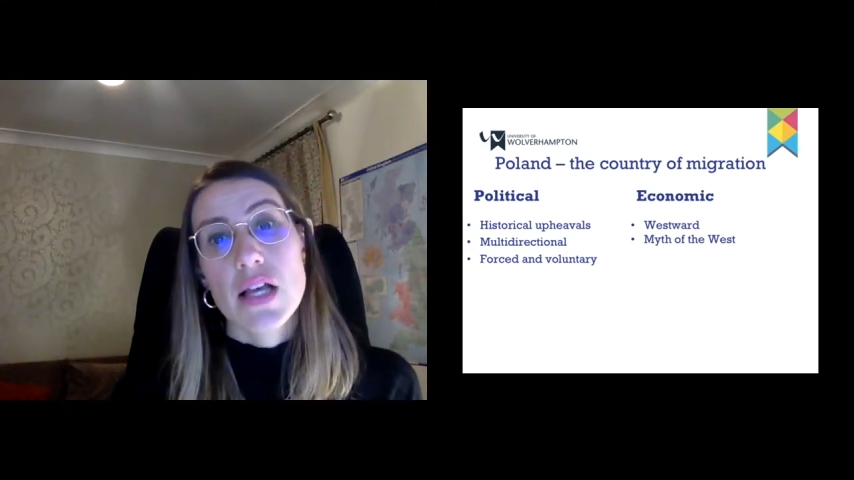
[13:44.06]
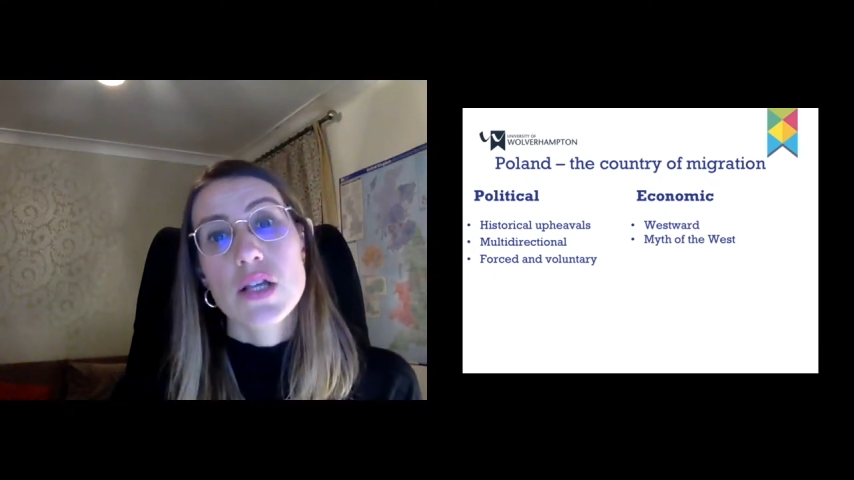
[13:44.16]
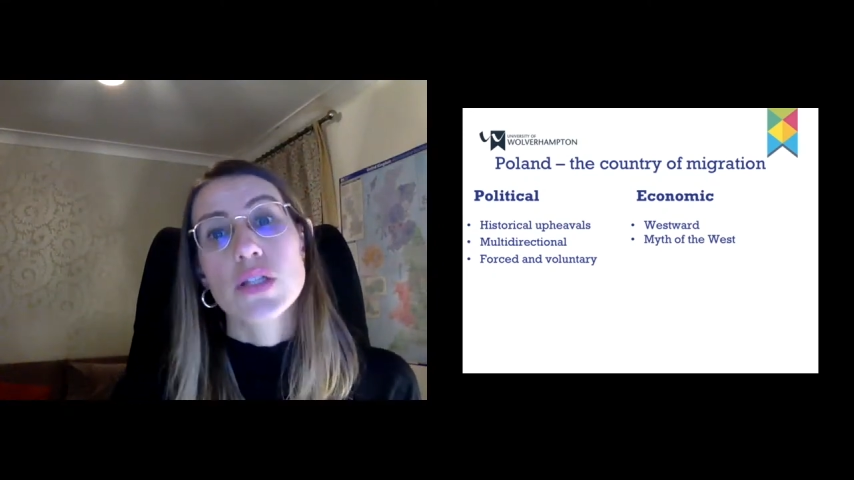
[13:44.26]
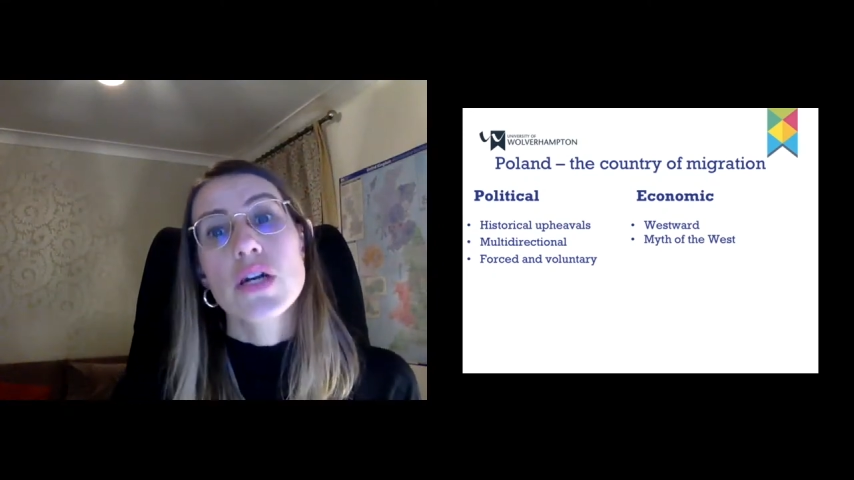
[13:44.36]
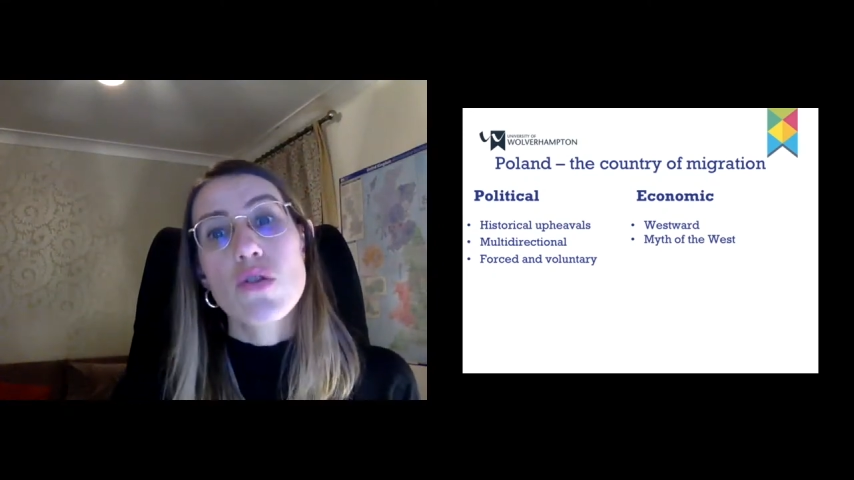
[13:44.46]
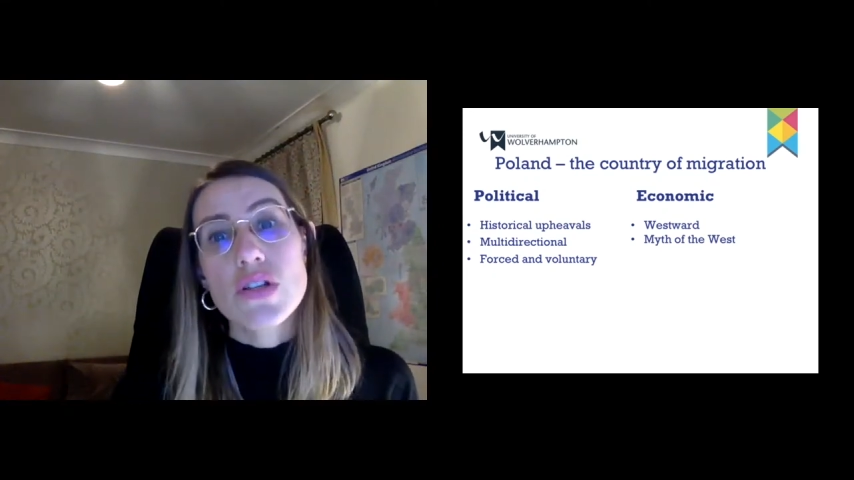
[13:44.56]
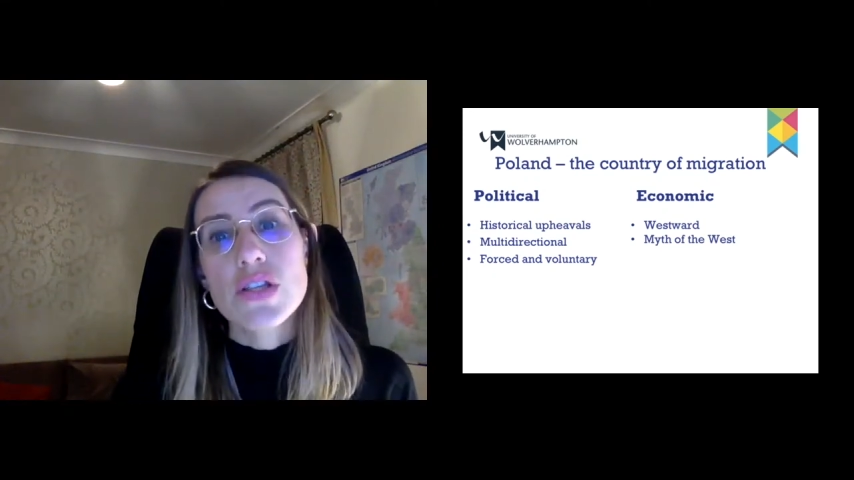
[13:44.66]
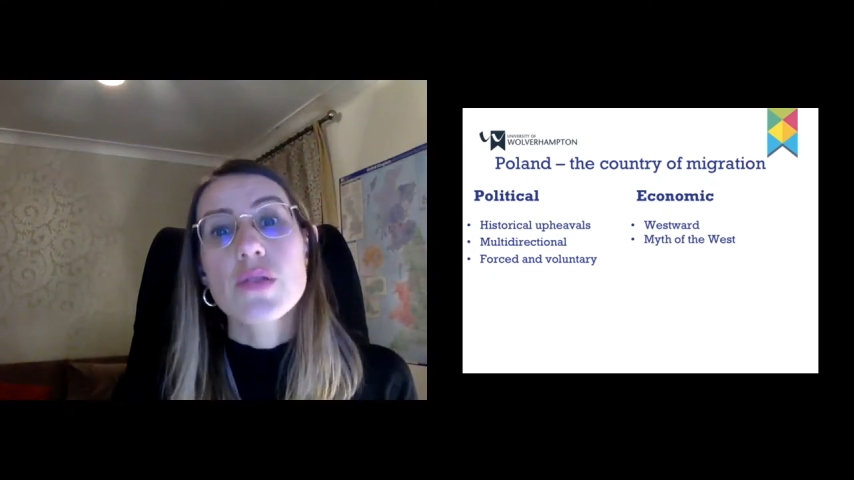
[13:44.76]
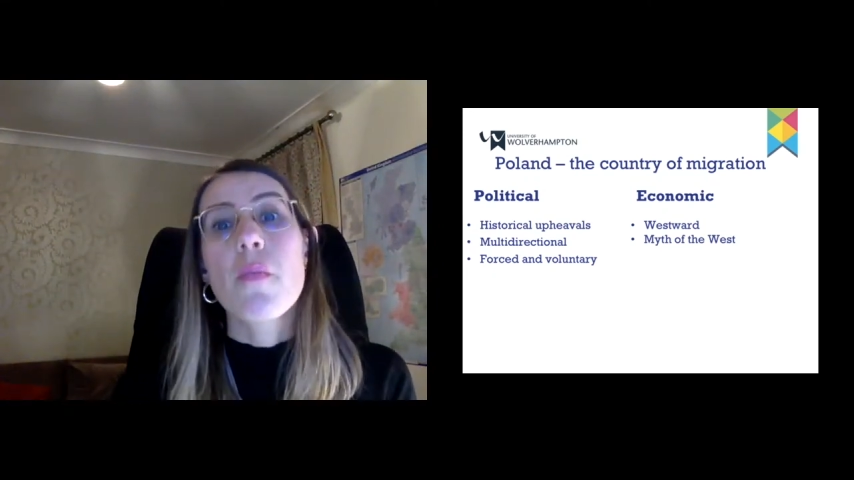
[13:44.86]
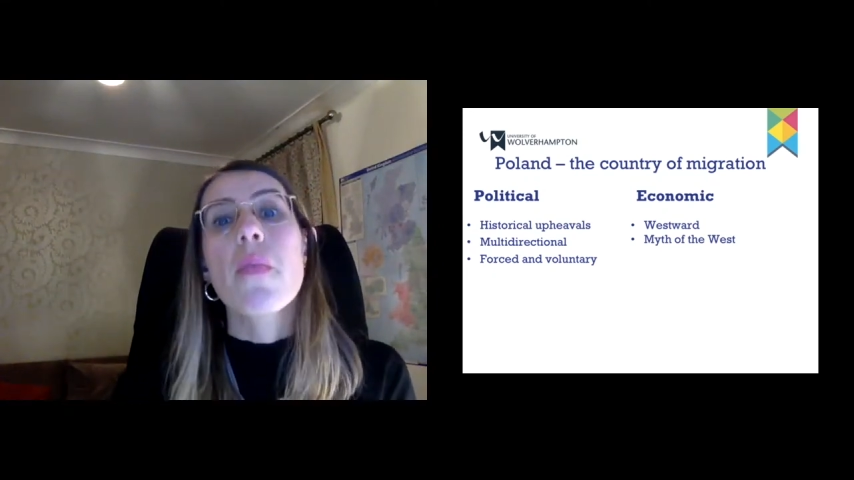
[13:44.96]
So there was
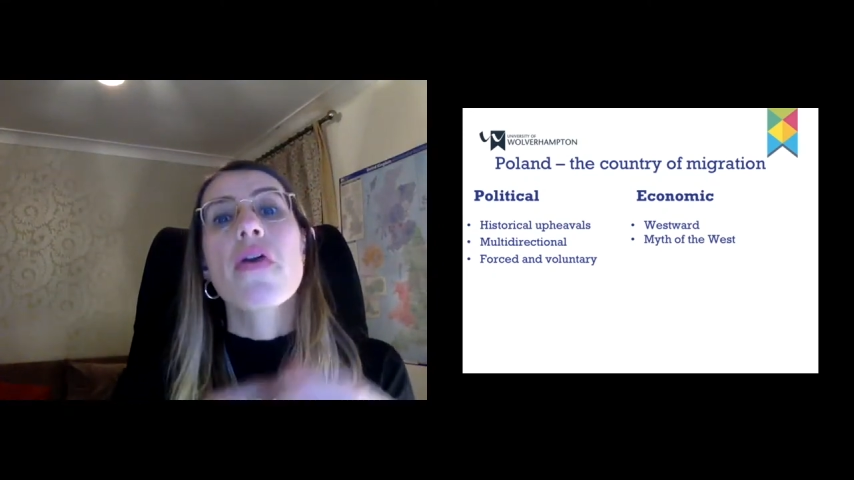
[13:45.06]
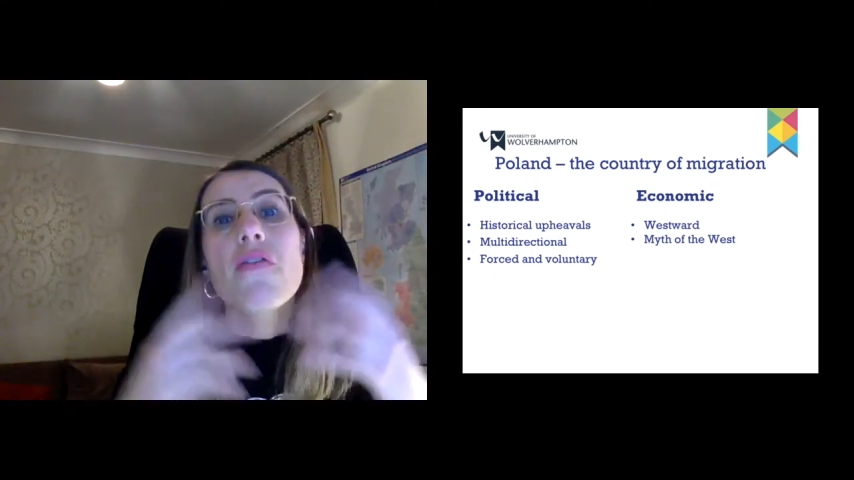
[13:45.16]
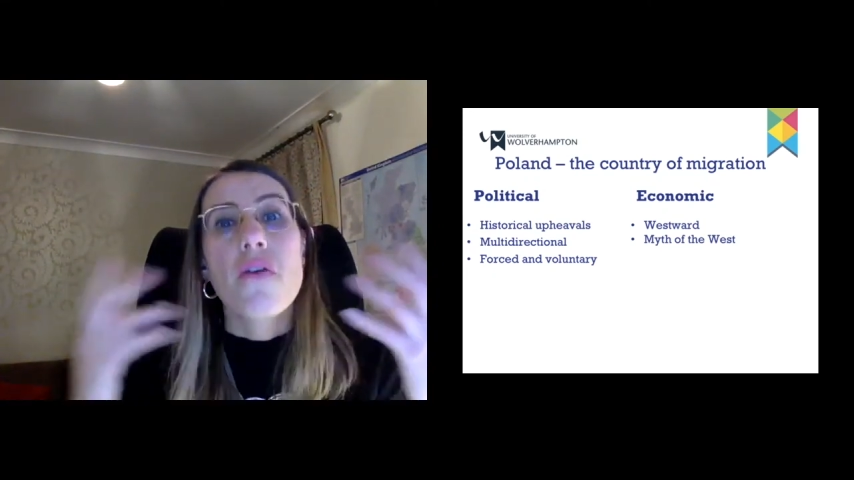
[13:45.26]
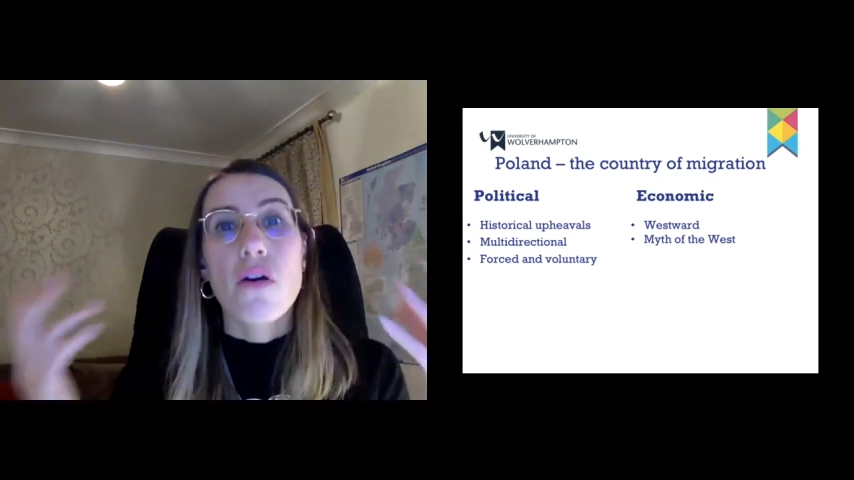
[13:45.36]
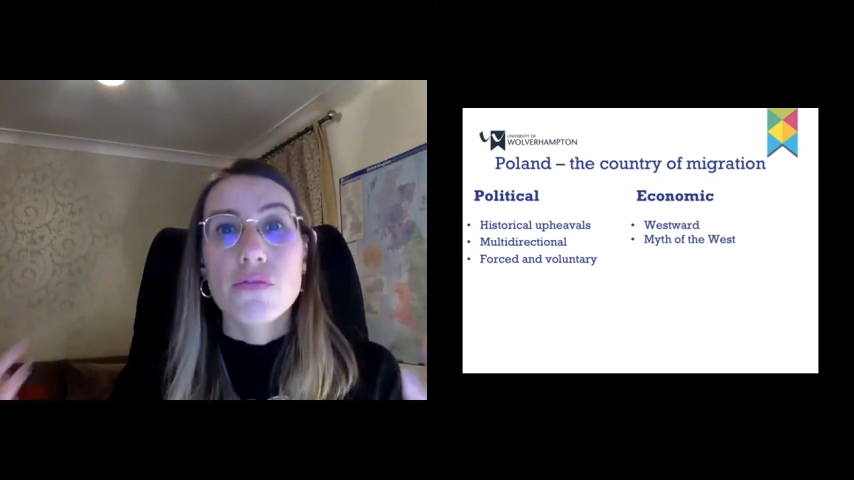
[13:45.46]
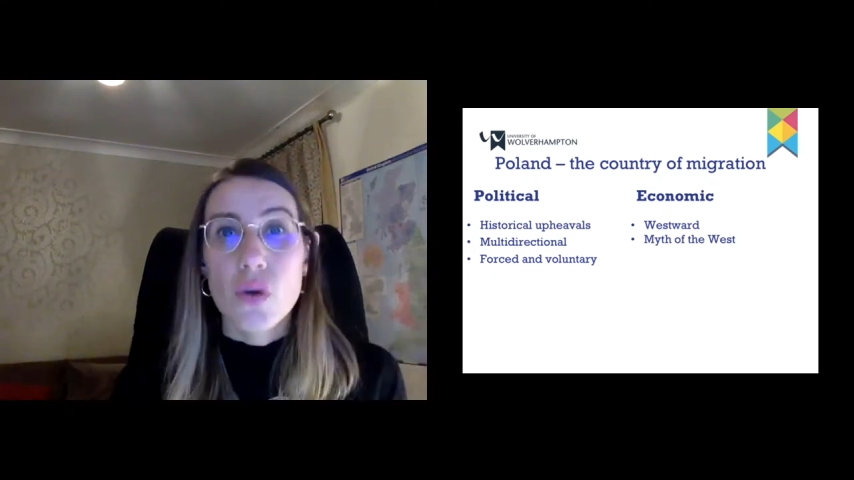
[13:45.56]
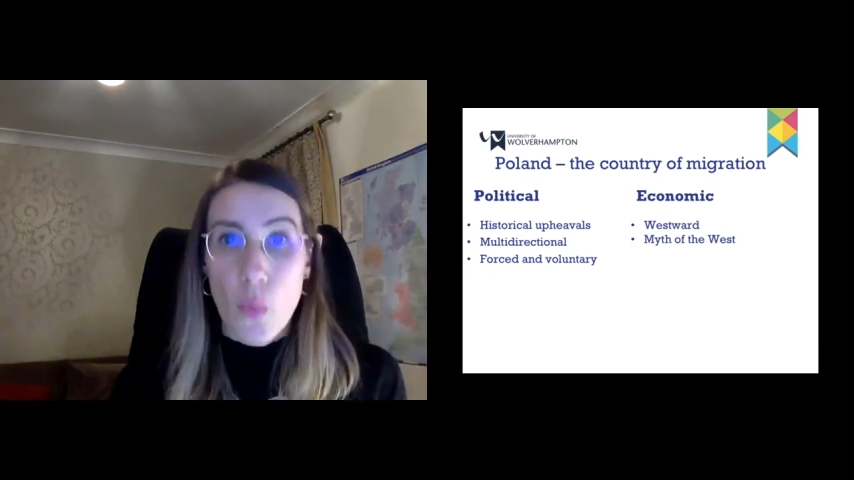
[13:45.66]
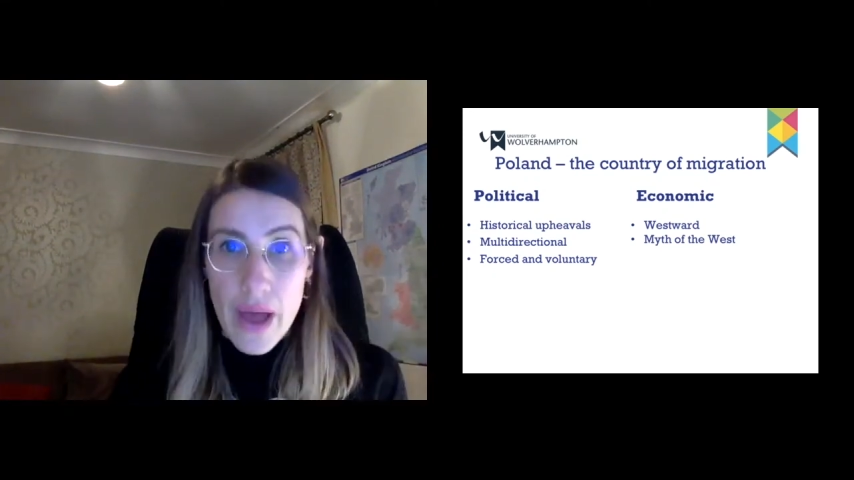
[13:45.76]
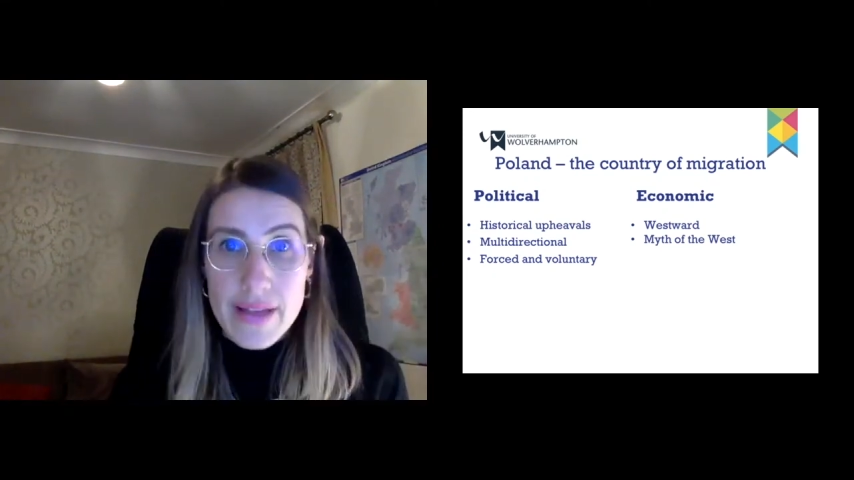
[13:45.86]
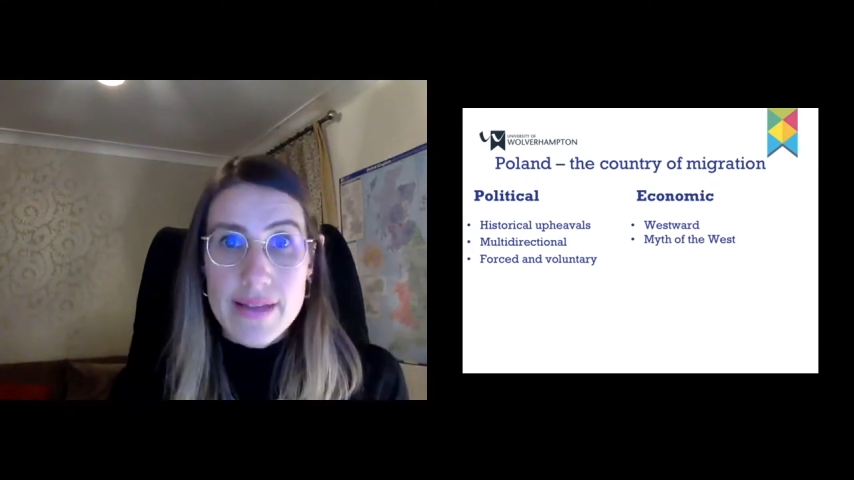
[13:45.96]
this myth of the
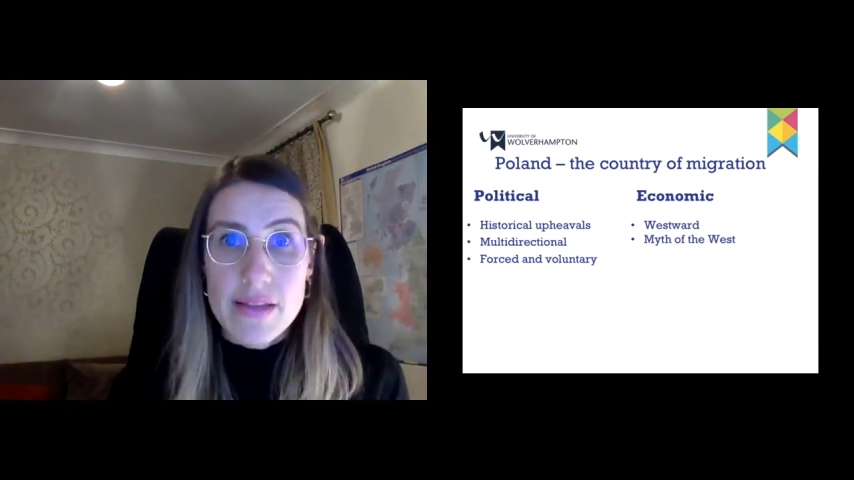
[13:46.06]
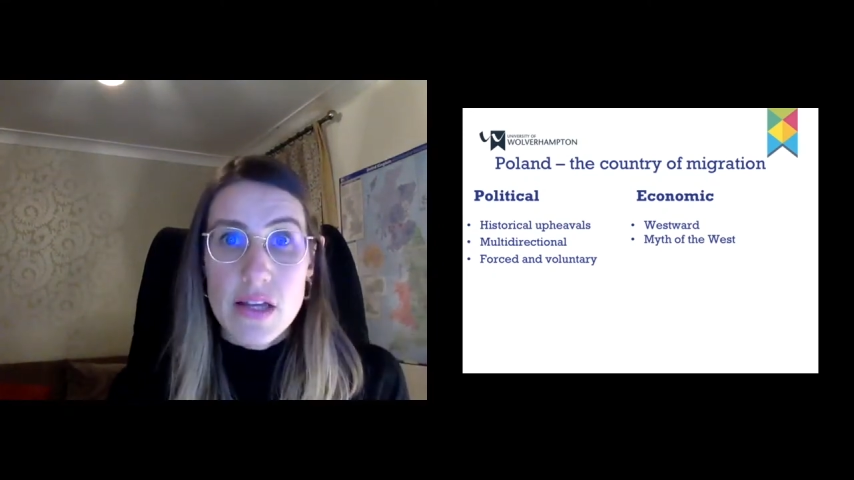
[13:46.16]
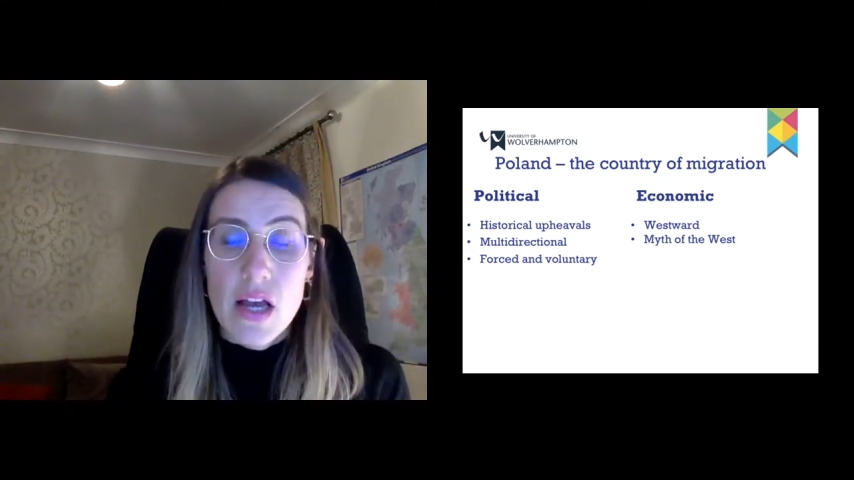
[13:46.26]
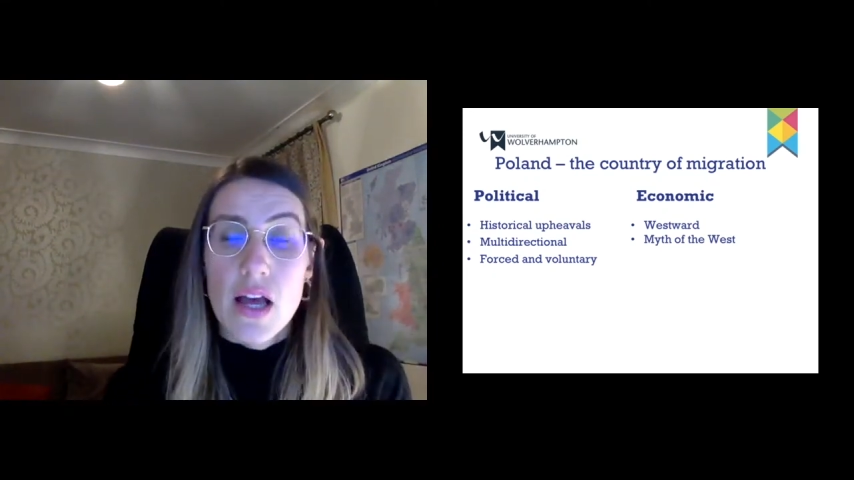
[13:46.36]
West